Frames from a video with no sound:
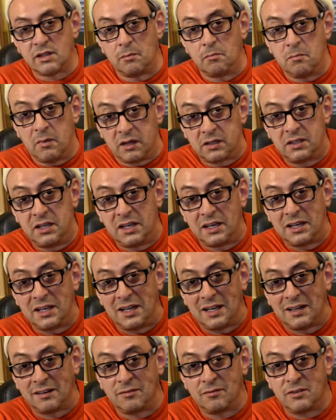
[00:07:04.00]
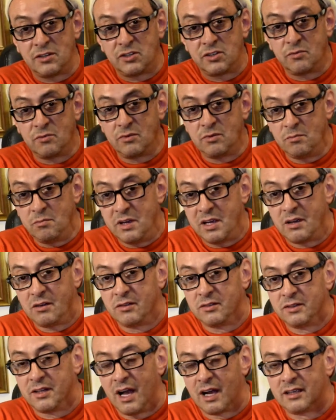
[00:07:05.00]
material which would be
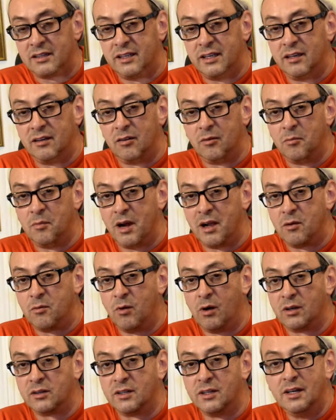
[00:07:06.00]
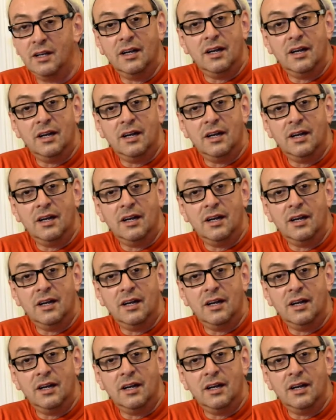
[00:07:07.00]
conducting on my quad.